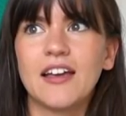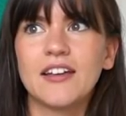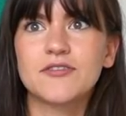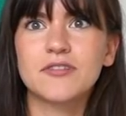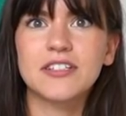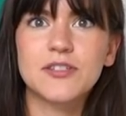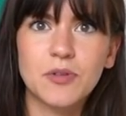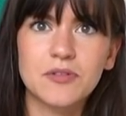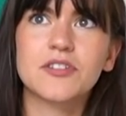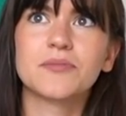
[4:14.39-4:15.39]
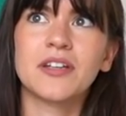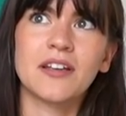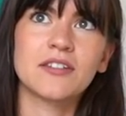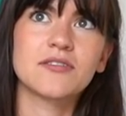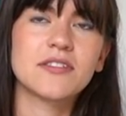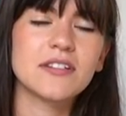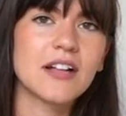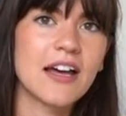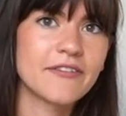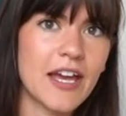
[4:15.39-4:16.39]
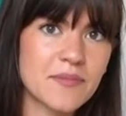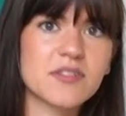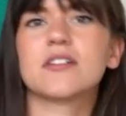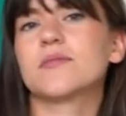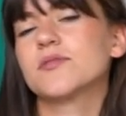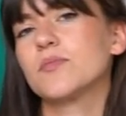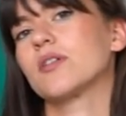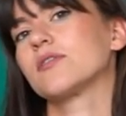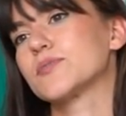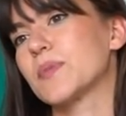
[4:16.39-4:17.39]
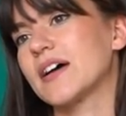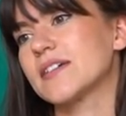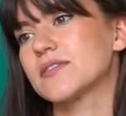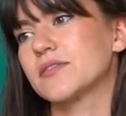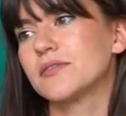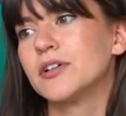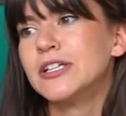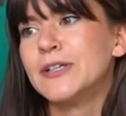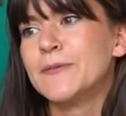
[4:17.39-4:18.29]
it really spoke to me, and you still have Amsterdam super close by, so